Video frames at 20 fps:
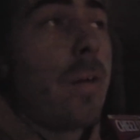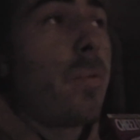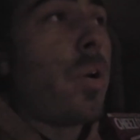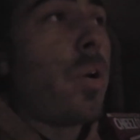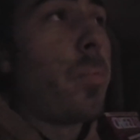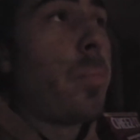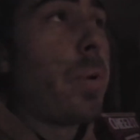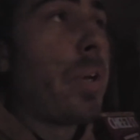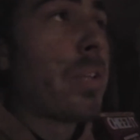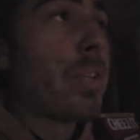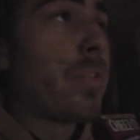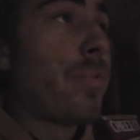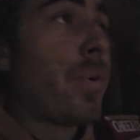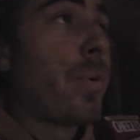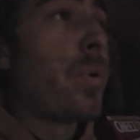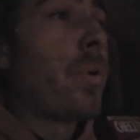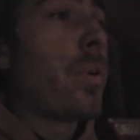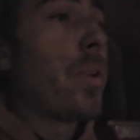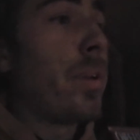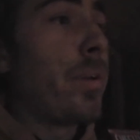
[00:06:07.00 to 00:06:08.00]
one bin's
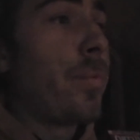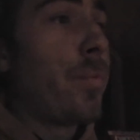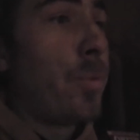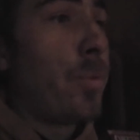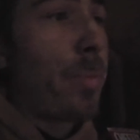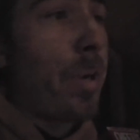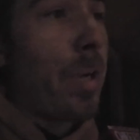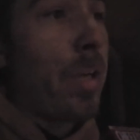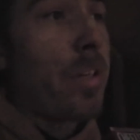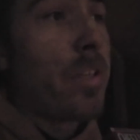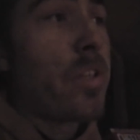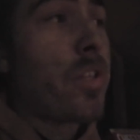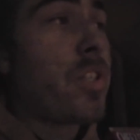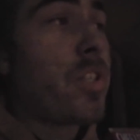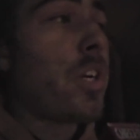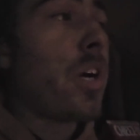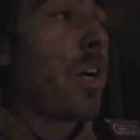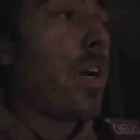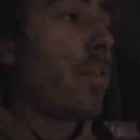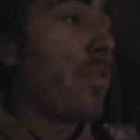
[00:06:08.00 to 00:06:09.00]
full, and then we'll probably just
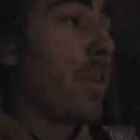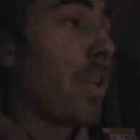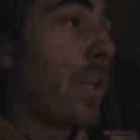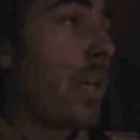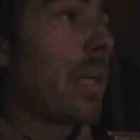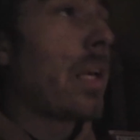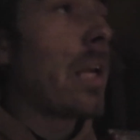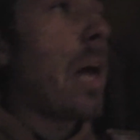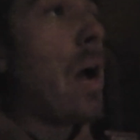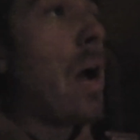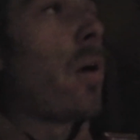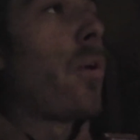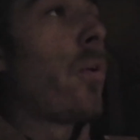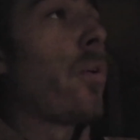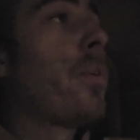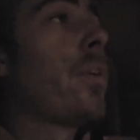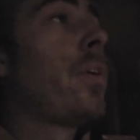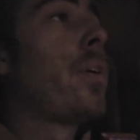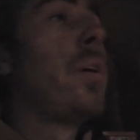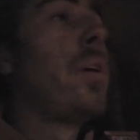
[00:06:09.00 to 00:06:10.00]
shut everything
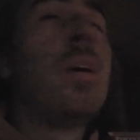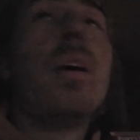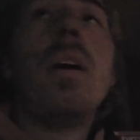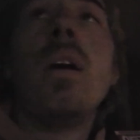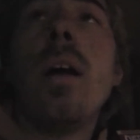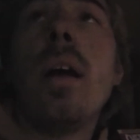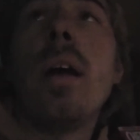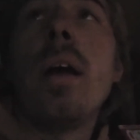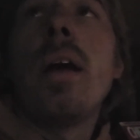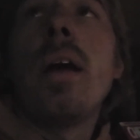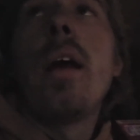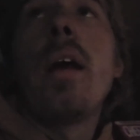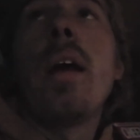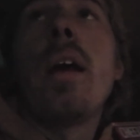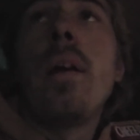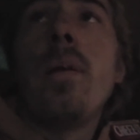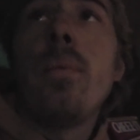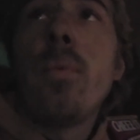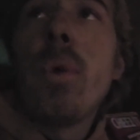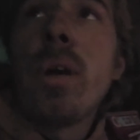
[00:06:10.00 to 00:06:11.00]
down
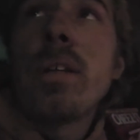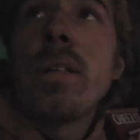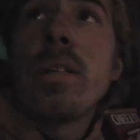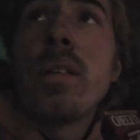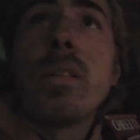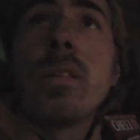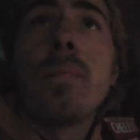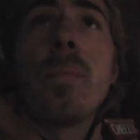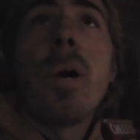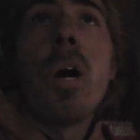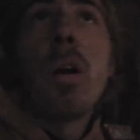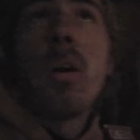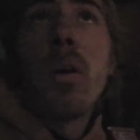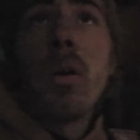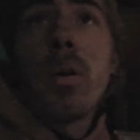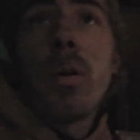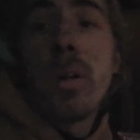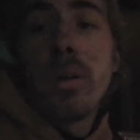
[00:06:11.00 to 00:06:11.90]
and wait till tomorrow,